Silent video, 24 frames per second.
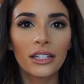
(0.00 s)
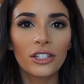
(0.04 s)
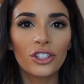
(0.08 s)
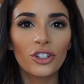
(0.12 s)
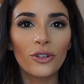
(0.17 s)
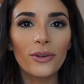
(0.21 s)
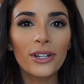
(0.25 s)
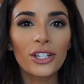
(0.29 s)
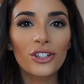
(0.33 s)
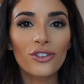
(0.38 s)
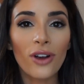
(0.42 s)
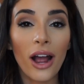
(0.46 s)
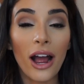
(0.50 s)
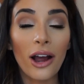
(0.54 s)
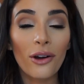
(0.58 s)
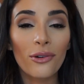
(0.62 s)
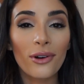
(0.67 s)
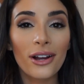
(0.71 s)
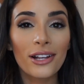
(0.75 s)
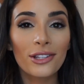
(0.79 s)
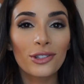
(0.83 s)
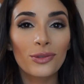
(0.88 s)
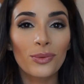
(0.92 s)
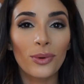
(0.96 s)
Doing trial
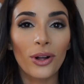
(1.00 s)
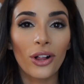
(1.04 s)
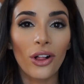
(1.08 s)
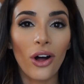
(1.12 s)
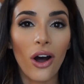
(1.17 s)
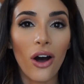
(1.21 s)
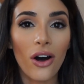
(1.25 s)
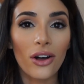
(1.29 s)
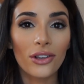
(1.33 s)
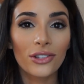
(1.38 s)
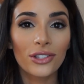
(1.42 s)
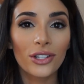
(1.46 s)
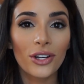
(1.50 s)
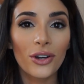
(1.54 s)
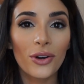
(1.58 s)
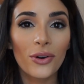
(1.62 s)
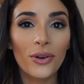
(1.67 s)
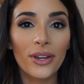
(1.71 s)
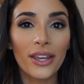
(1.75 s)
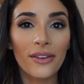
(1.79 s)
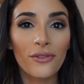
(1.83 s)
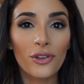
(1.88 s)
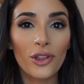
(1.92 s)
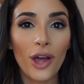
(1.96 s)
runs will
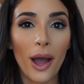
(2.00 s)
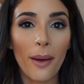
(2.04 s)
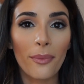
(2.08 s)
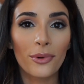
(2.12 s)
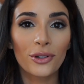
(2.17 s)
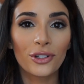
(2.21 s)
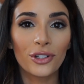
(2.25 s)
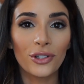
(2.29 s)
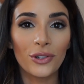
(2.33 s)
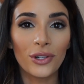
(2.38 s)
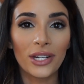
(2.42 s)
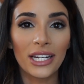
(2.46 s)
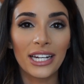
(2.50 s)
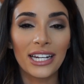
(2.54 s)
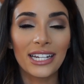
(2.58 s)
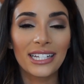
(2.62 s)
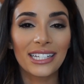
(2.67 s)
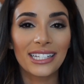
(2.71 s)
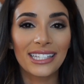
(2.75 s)
also give you the opportunity